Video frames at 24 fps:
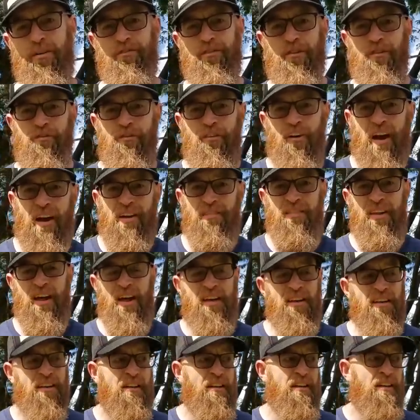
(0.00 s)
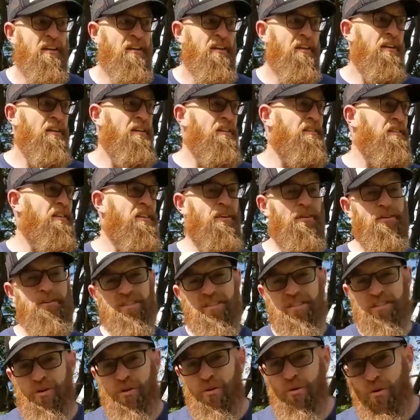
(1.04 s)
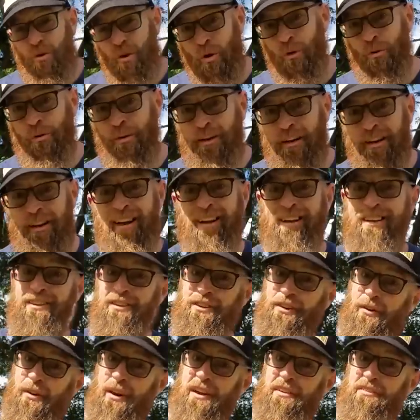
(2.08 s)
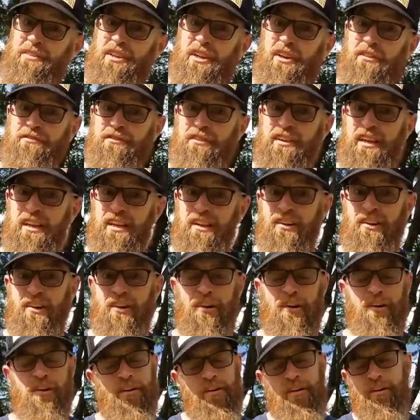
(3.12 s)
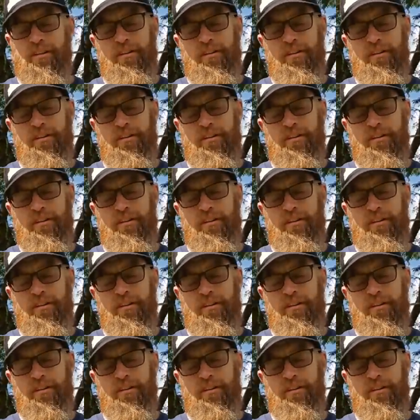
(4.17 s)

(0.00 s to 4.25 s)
If you find that, you know, it's too cold at night and you don't have enough gear,